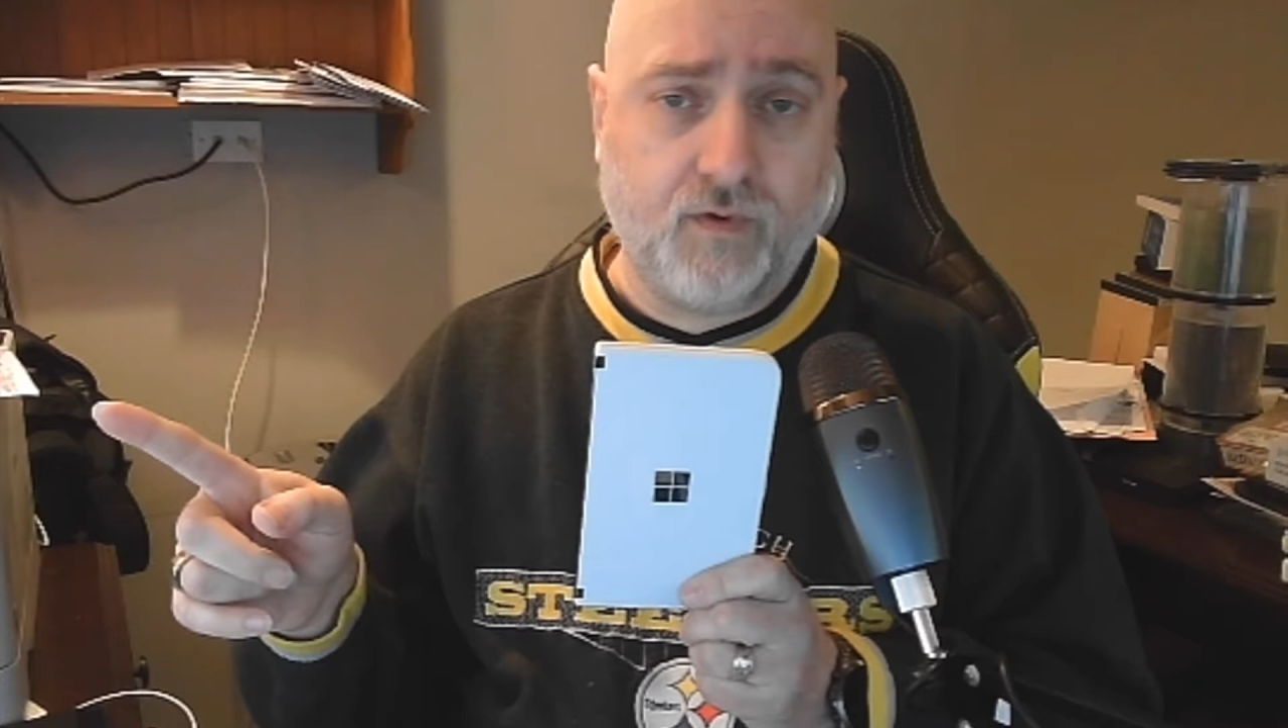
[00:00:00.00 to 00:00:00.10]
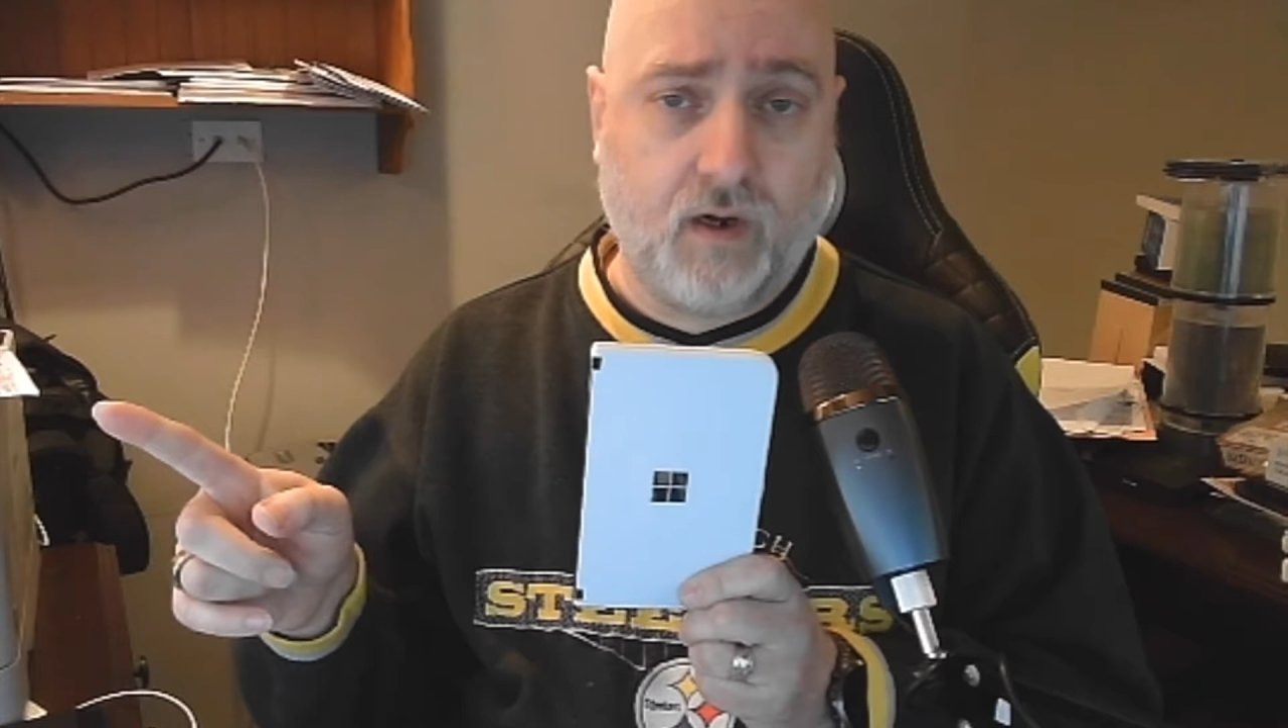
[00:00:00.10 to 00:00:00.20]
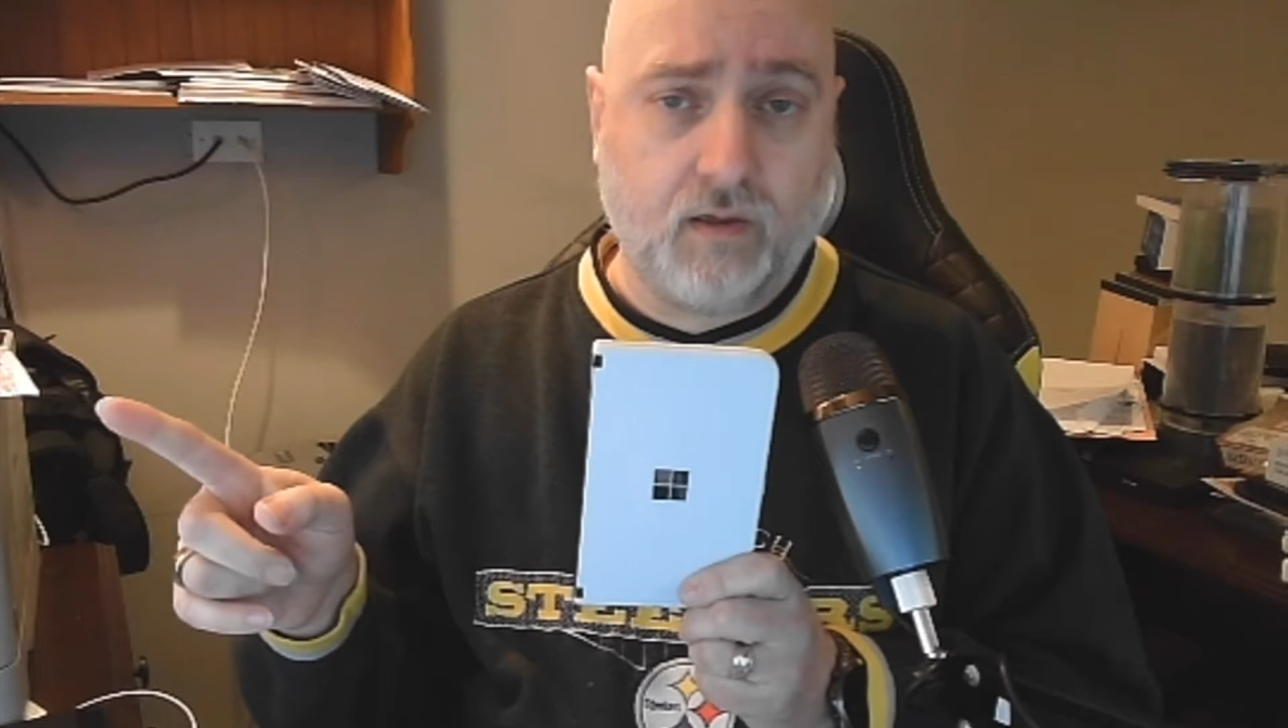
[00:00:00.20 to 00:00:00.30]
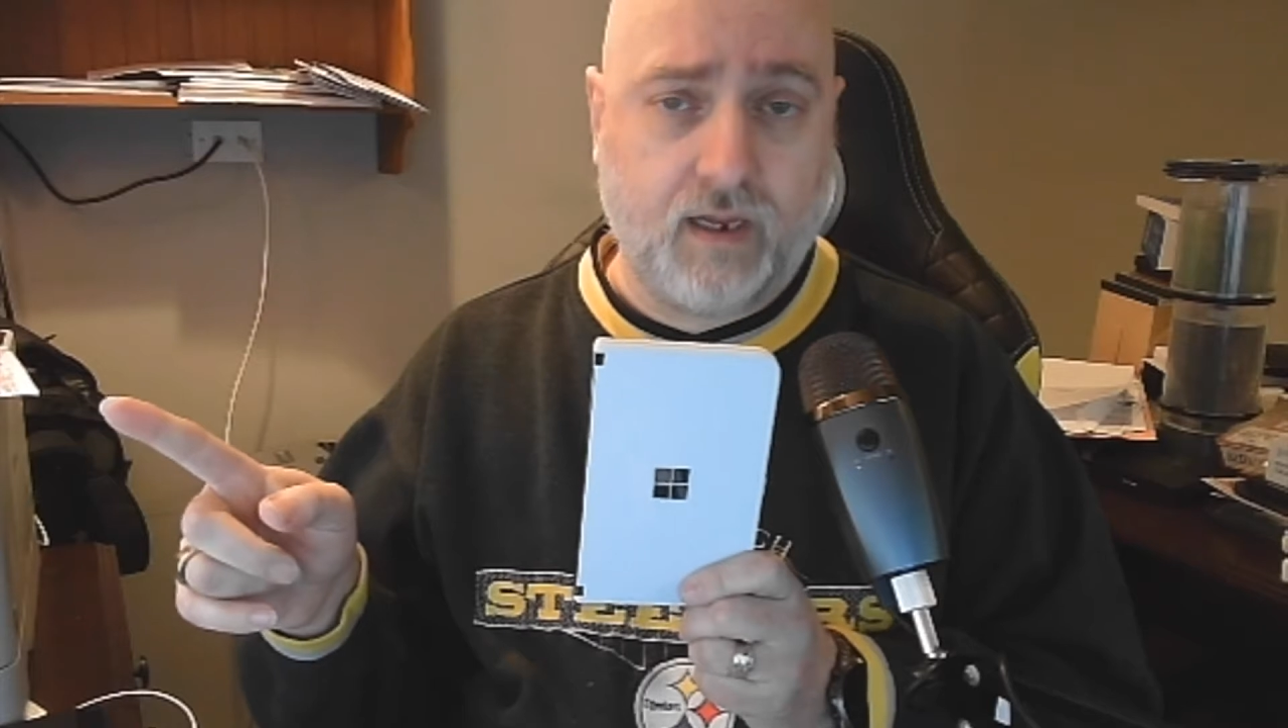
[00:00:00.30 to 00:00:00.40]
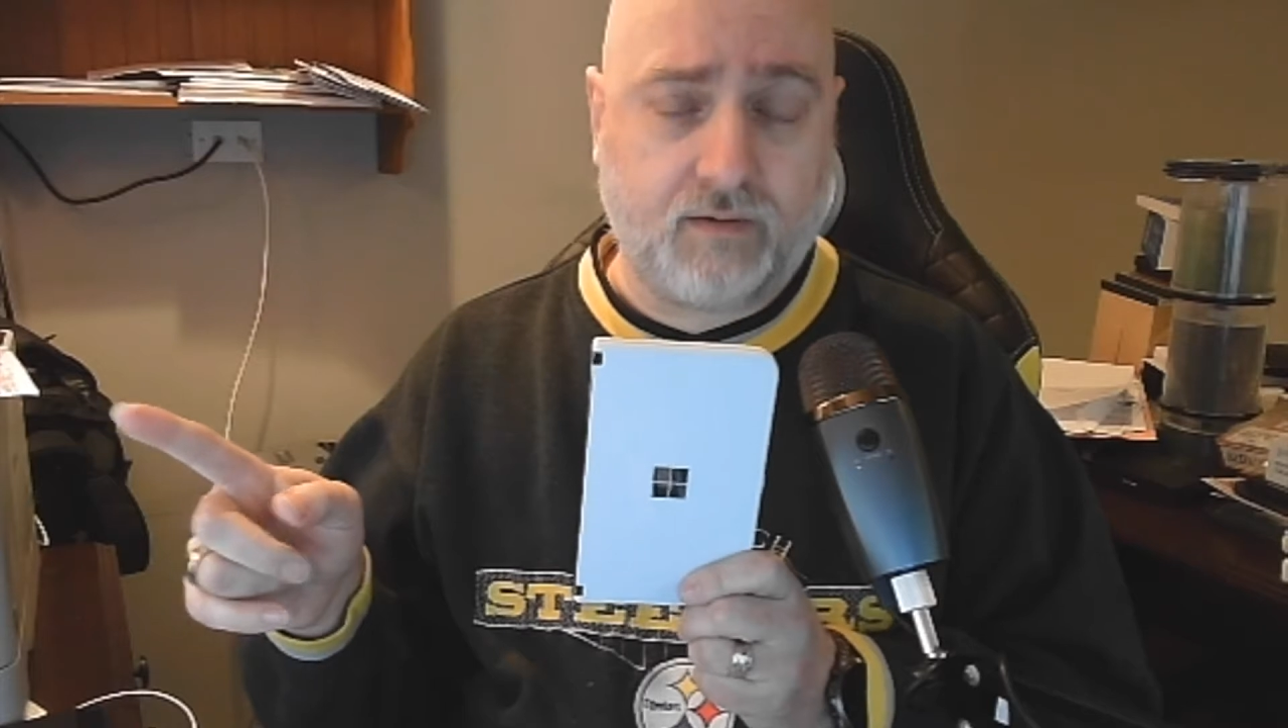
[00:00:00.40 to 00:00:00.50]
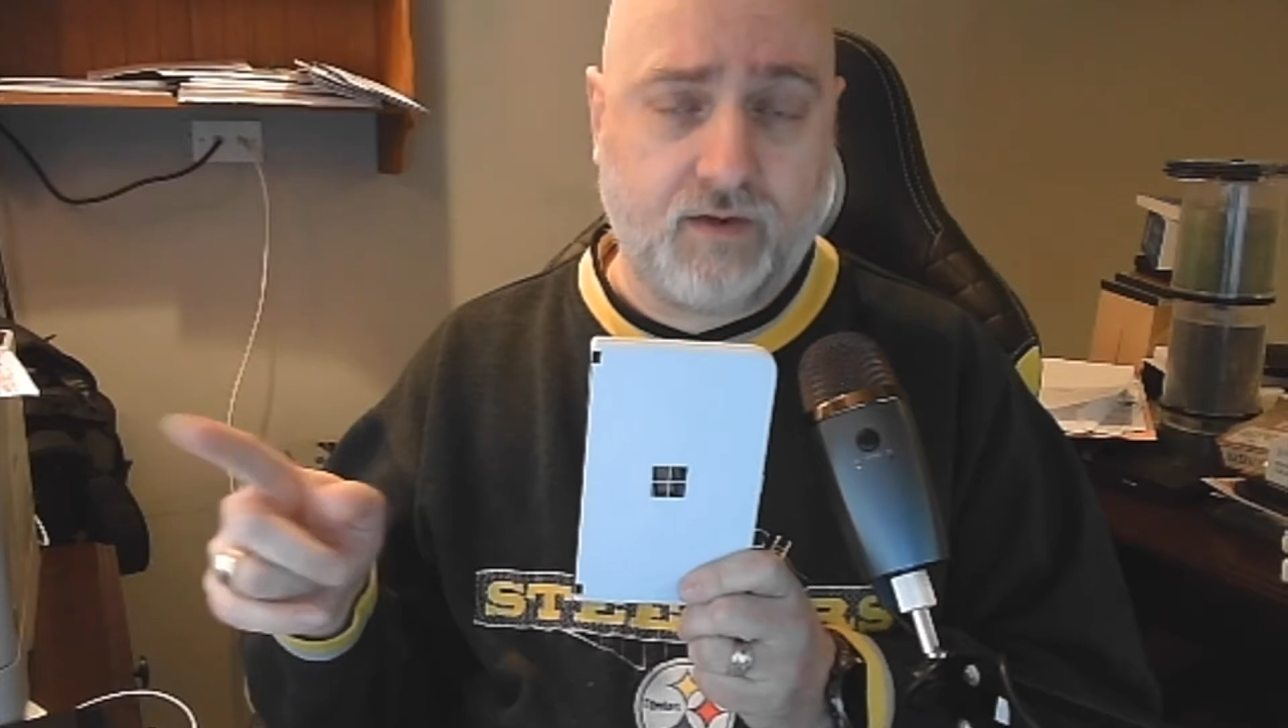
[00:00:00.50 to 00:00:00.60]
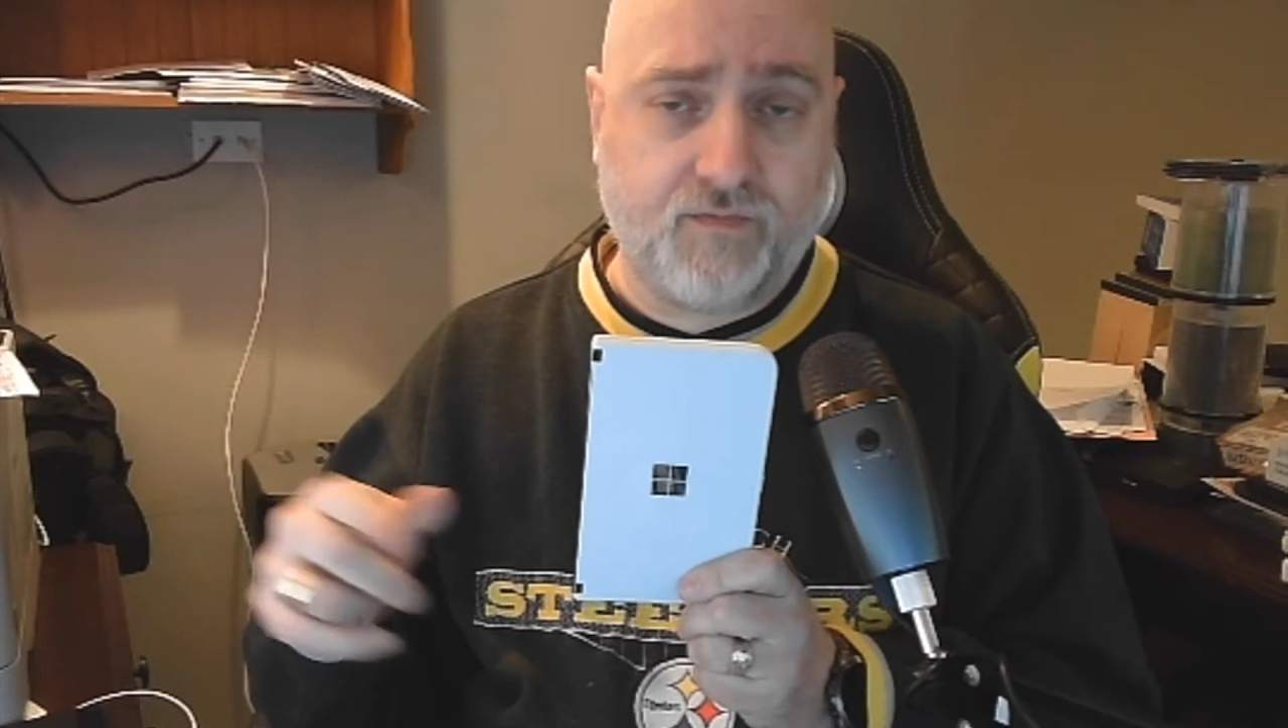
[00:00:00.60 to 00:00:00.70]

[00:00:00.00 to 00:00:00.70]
likely